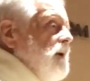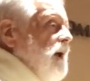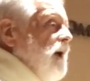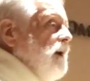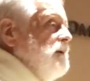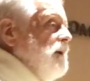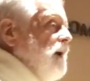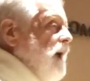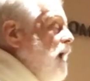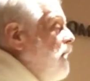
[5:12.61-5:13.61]
And
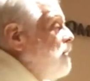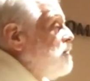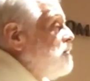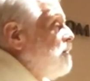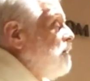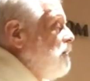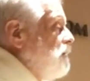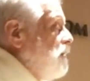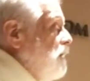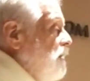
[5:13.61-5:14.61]
as
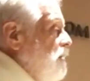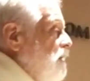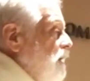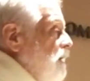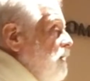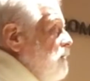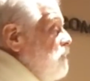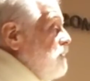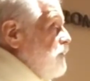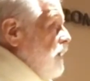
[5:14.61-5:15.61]
the
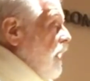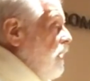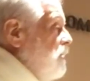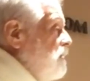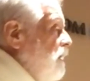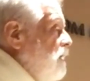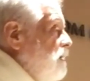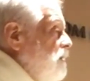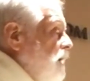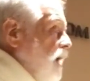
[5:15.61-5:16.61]
Christianity
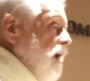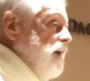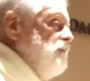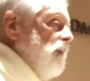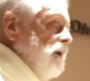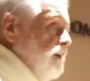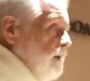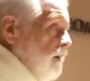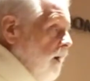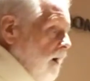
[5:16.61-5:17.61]
came
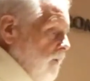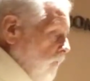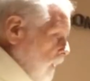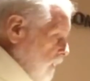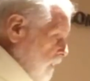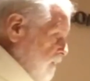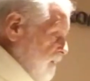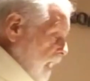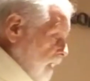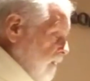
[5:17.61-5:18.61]
along with,
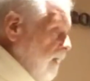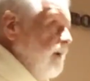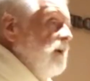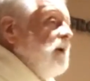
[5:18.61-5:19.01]
sadly,